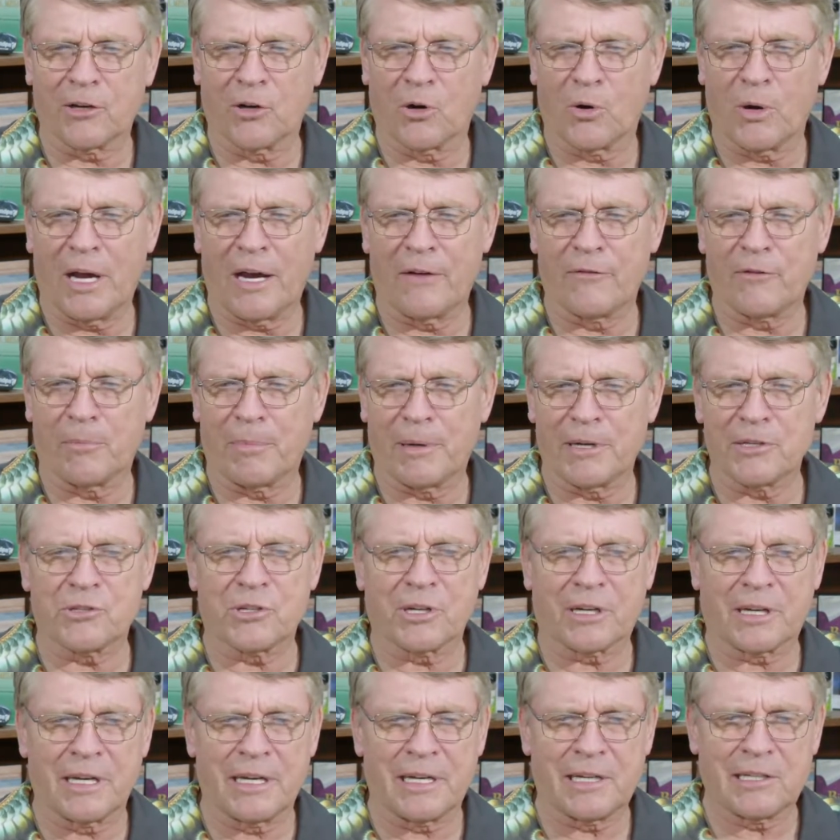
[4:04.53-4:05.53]
Go have a
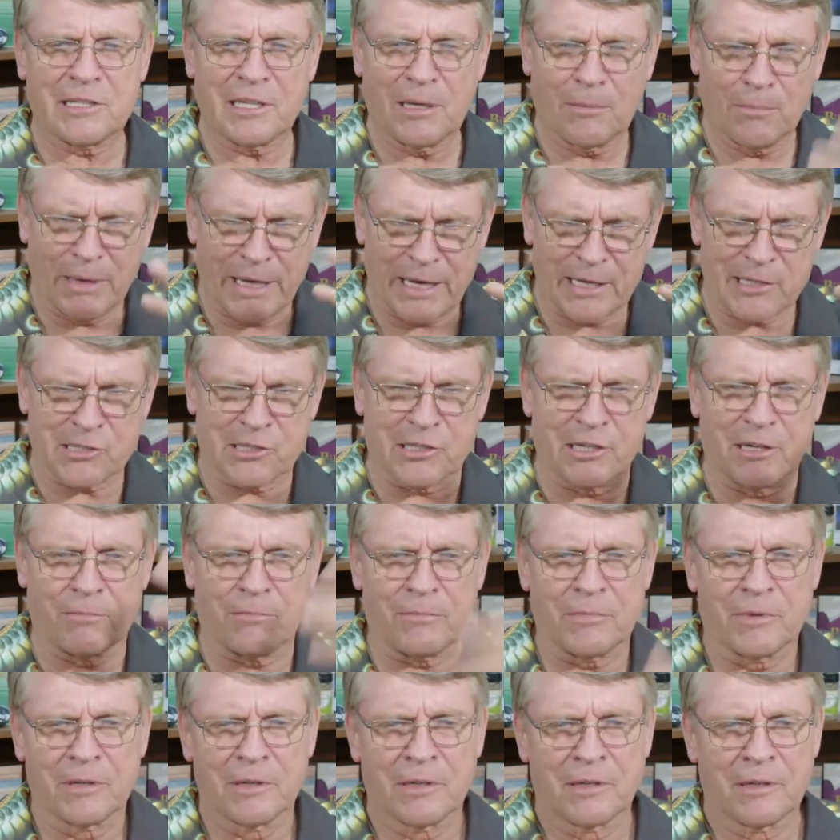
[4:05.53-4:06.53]
bunch of kids. He blessed
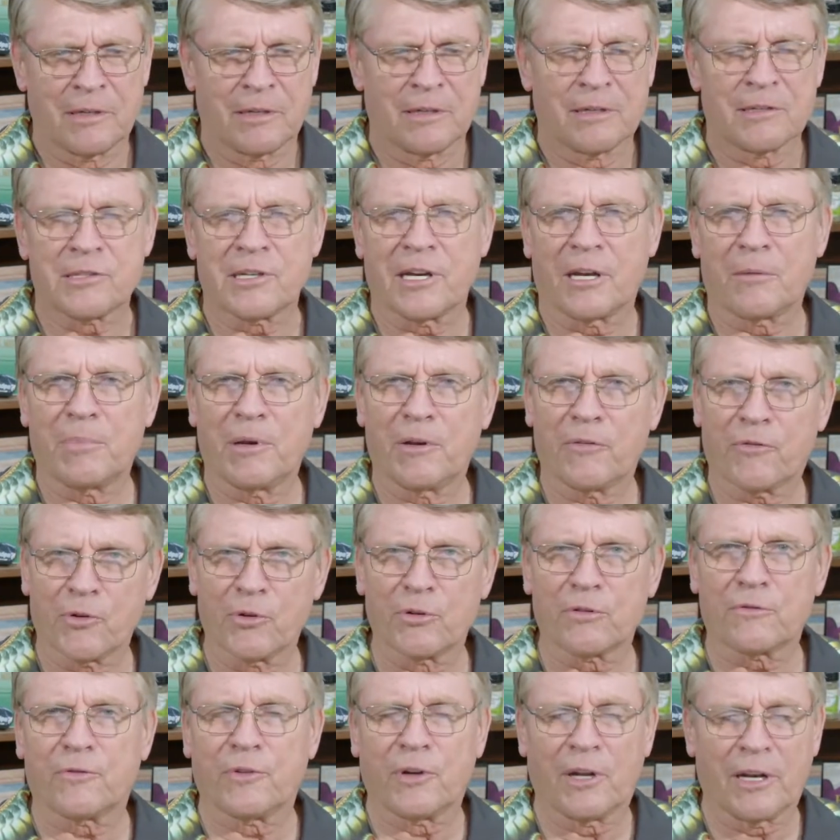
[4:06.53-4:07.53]
them, said, be
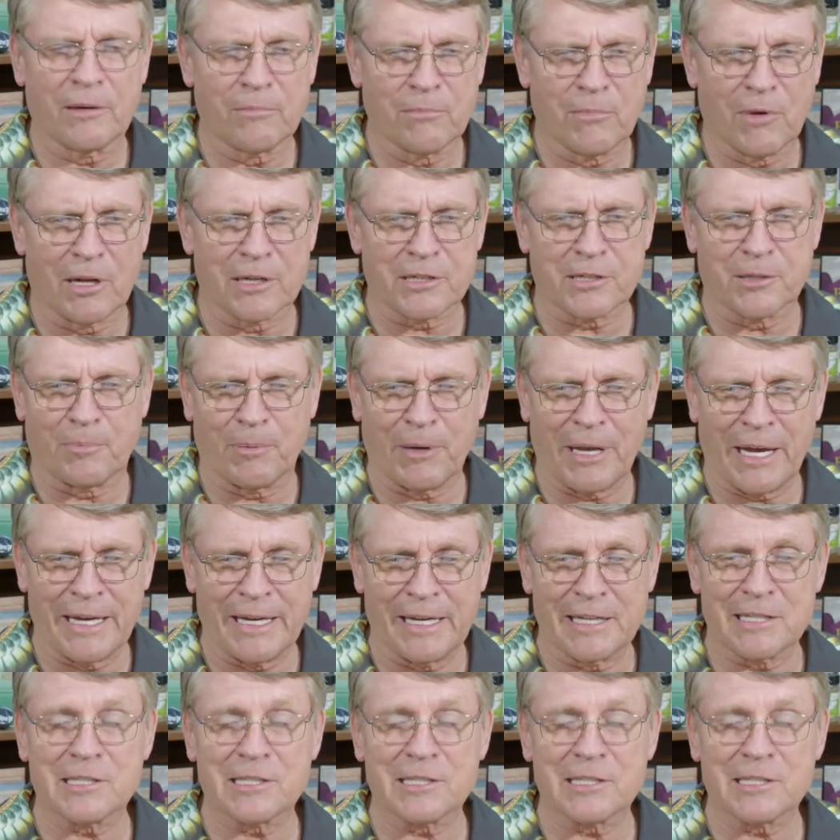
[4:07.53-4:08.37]
fruitful and multiply.